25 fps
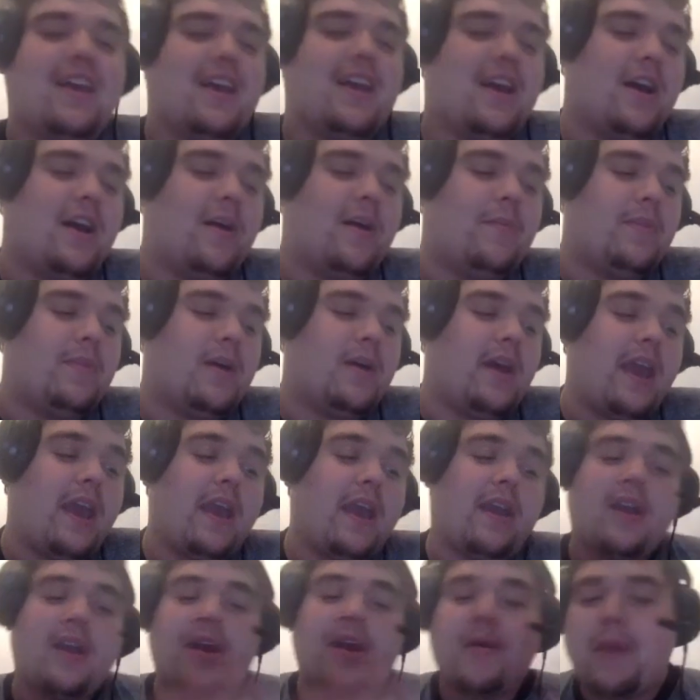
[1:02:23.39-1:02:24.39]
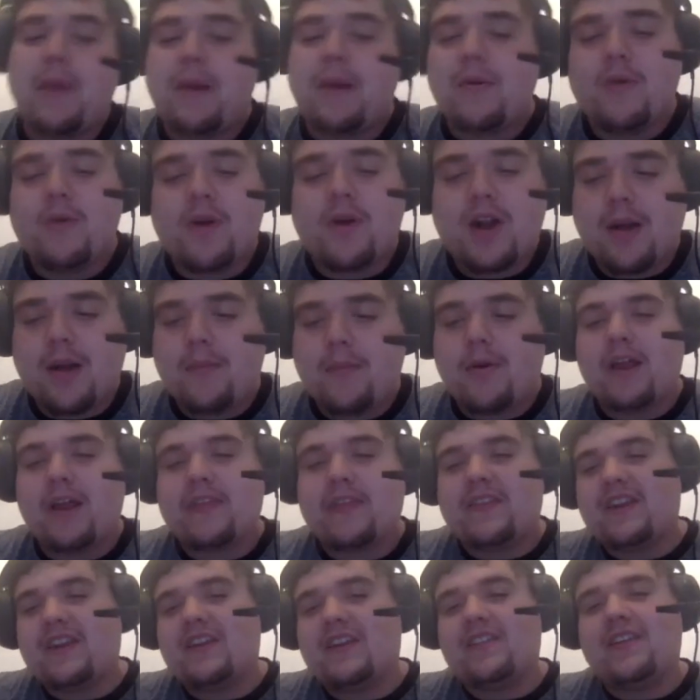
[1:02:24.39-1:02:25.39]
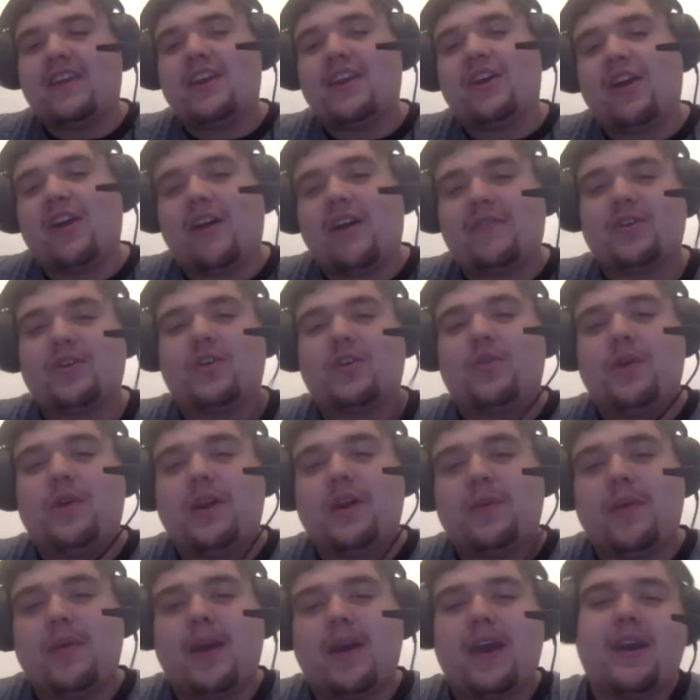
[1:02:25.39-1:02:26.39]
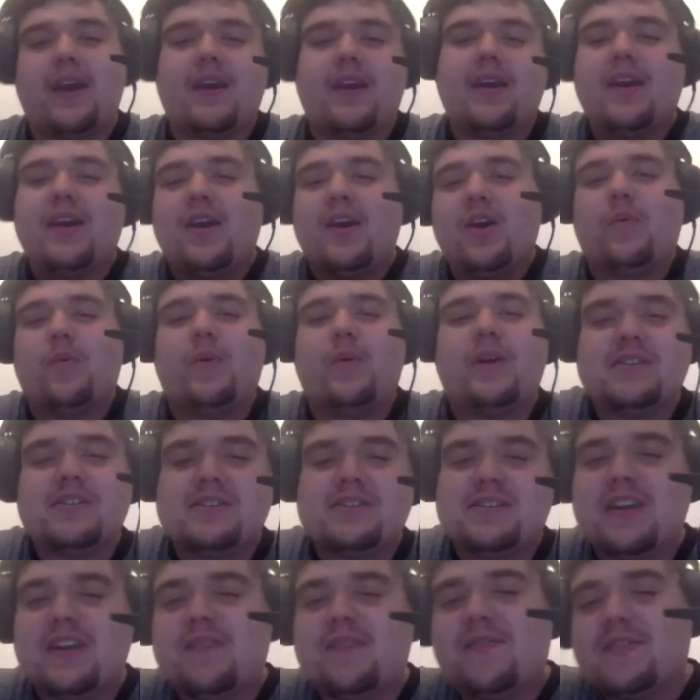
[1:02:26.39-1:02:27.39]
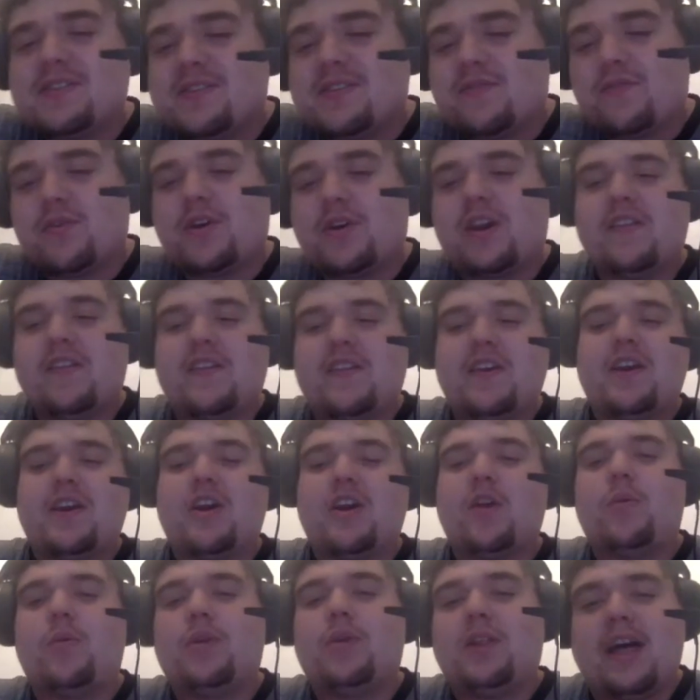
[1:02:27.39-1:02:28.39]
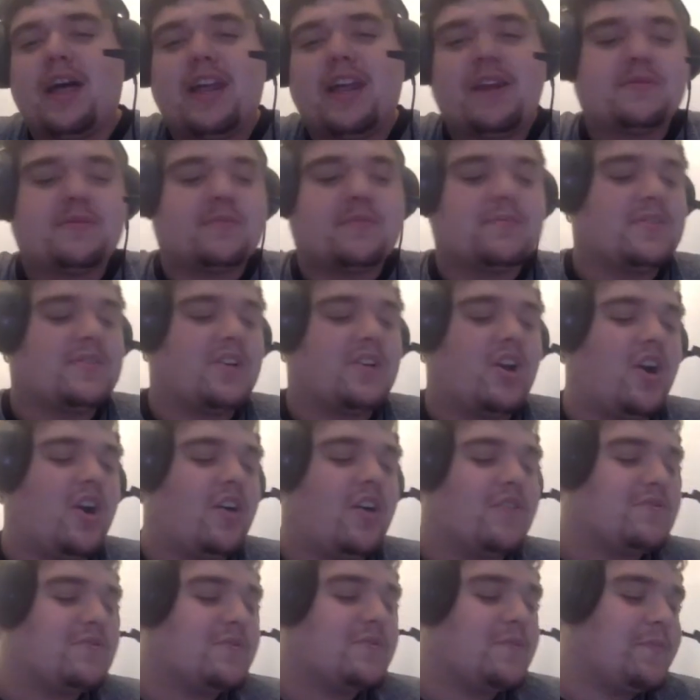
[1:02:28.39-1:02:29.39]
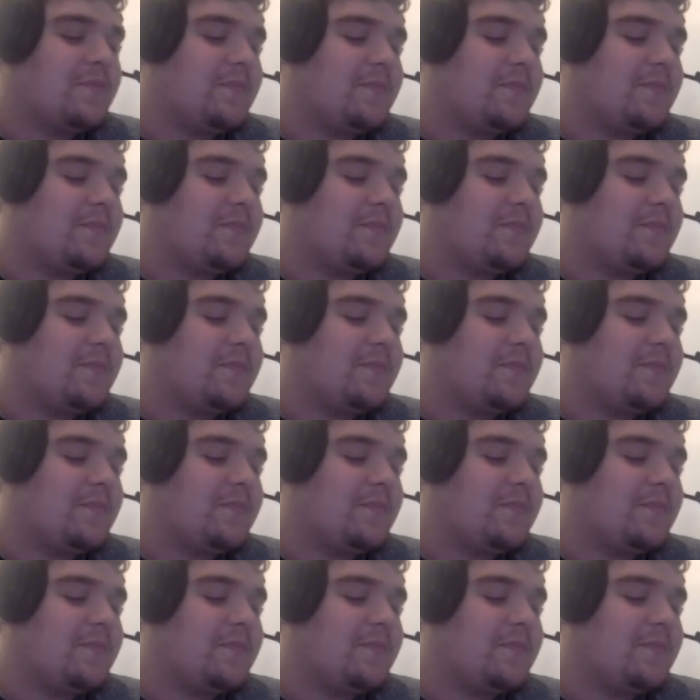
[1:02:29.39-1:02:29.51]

But hey, maybe we'll come on at the end of the year after Kwity Paye wins Defensive Rookie of the Year, and we'll light up some cigars.